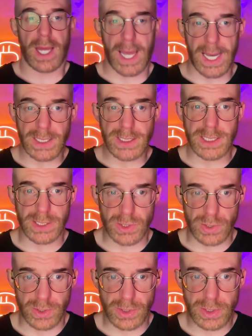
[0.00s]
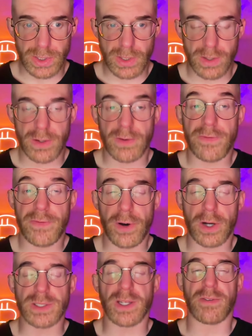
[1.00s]
ancestors
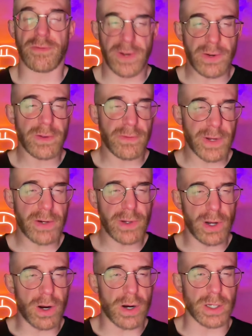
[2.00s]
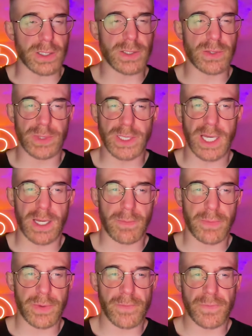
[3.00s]
fought very, very hard to escape.
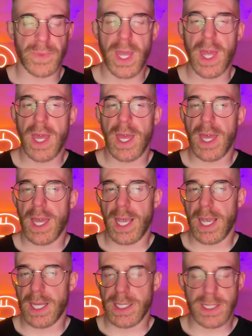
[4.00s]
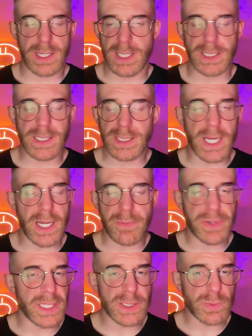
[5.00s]
And this is not a
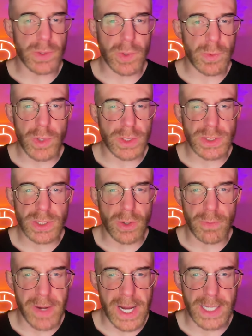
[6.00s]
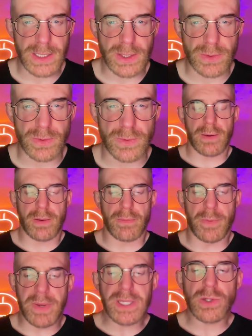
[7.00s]
place where we want to go back to.
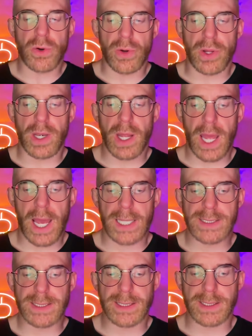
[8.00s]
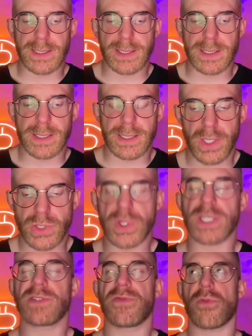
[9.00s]
The Bitcoin has this
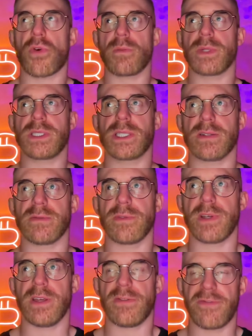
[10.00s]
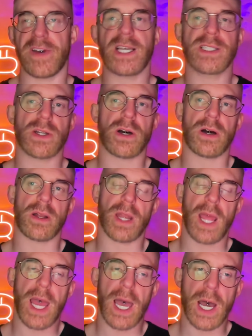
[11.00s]
transformative effect
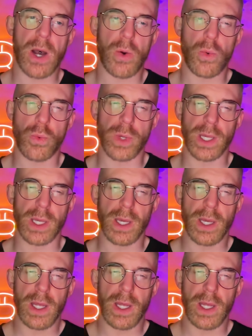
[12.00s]
on how we